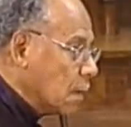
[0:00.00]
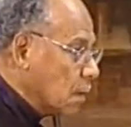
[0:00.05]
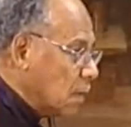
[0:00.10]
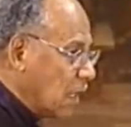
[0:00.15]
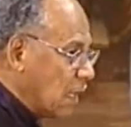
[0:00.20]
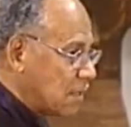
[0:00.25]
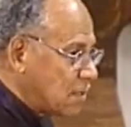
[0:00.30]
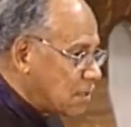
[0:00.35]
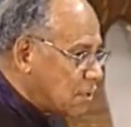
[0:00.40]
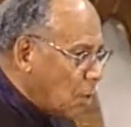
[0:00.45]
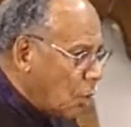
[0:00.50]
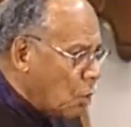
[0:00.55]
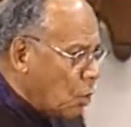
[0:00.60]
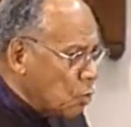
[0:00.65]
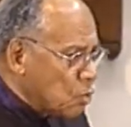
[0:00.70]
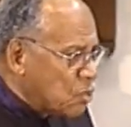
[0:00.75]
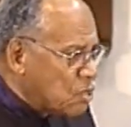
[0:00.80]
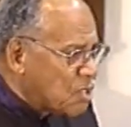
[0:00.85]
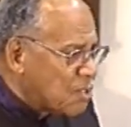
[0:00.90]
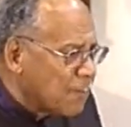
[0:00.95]
they
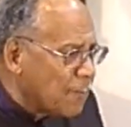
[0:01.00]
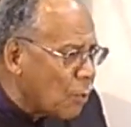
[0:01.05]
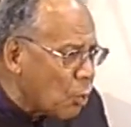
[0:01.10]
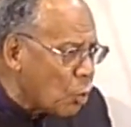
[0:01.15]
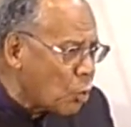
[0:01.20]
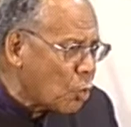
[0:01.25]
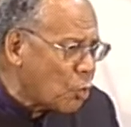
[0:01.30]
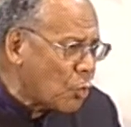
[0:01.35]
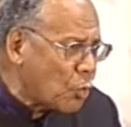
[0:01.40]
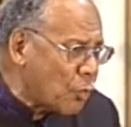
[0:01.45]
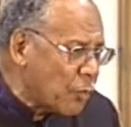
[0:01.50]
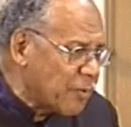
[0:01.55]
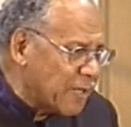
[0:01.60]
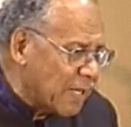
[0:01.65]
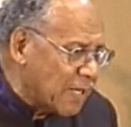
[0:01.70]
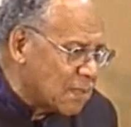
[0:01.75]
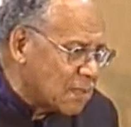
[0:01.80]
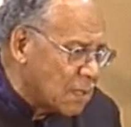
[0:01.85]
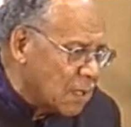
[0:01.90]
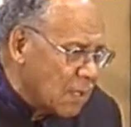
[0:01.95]
so smooth
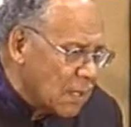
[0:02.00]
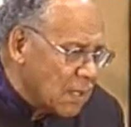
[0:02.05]
and